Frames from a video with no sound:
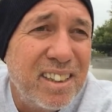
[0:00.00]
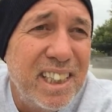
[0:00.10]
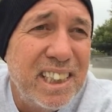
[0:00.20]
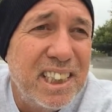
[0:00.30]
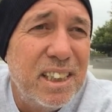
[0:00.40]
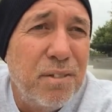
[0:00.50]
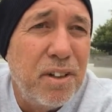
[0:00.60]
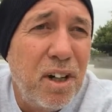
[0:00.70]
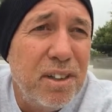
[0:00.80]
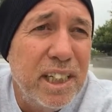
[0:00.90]
crazy
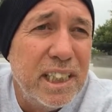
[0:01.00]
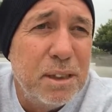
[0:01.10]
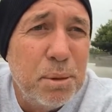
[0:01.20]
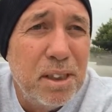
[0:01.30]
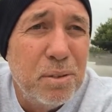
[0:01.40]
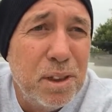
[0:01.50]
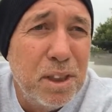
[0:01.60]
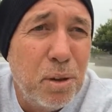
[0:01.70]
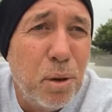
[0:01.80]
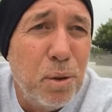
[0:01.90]
stuff called eczema
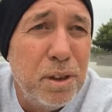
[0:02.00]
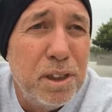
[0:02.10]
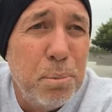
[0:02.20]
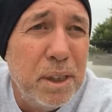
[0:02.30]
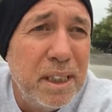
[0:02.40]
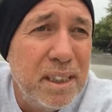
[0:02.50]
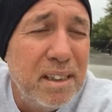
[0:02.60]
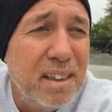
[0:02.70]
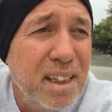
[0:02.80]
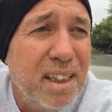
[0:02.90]
when you're old and you've been
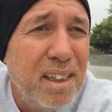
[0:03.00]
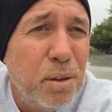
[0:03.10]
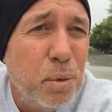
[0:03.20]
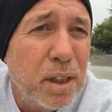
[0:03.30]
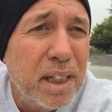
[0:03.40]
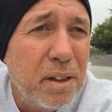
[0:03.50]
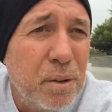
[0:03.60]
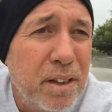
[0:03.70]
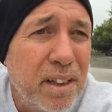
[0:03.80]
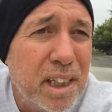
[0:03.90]
in working
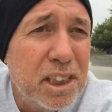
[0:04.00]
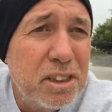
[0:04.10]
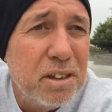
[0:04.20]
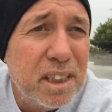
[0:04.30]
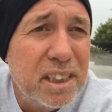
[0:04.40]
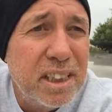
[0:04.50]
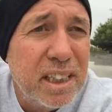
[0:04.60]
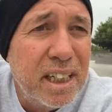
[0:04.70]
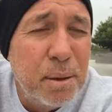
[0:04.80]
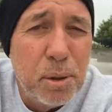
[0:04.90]
with
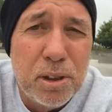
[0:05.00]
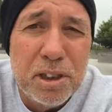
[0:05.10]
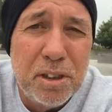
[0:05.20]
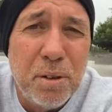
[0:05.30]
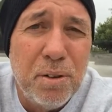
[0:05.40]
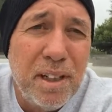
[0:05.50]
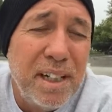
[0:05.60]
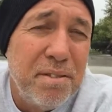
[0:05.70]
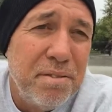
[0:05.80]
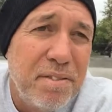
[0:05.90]
construction chemicals your whole
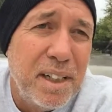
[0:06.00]
life.